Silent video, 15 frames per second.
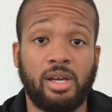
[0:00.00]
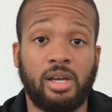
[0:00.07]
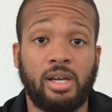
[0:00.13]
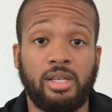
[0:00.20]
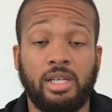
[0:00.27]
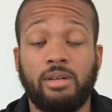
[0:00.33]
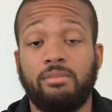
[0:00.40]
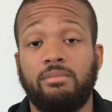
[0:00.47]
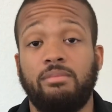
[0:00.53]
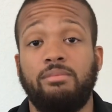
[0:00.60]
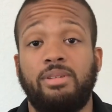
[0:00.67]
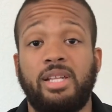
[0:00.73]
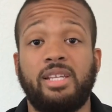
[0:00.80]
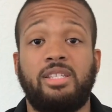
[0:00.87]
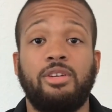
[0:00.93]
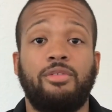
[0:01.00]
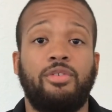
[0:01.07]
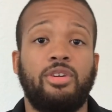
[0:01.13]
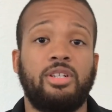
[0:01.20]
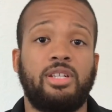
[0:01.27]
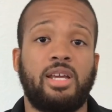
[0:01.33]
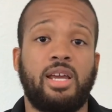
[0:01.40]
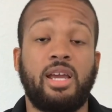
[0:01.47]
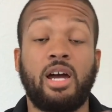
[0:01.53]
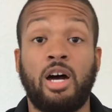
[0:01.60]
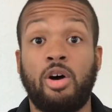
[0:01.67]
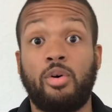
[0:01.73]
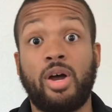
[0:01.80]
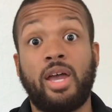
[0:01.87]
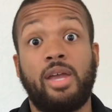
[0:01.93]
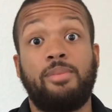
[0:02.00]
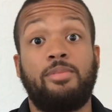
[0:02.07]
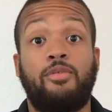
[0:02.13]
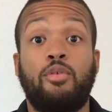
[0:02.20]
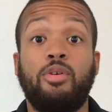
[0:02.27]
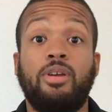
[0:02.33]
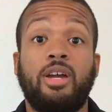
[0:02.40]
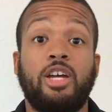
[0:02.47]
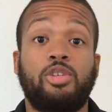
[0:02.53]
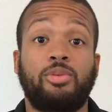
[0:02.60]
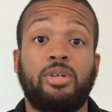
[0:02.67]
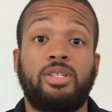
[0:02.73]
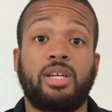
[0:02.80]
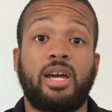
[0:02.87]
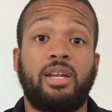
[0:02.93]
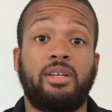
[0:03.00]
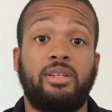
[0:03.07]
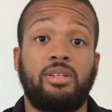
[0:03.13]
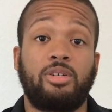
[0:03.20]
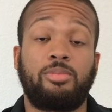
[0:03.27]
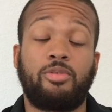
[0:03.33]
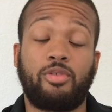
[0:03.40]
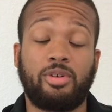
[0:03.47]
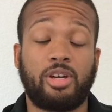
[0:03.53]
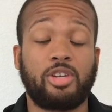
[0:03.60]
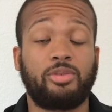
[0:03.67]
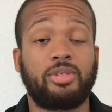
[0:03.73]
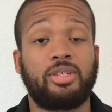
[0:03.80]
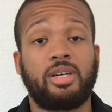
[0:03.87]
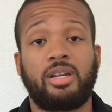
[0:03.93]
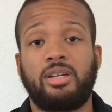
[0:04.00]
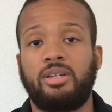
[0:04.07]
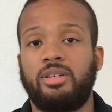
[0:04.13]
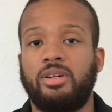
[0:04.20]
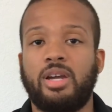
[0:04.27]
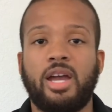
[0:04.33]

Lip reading: Yep, but that's it for today. Oh, hey, before you guys rush out of here,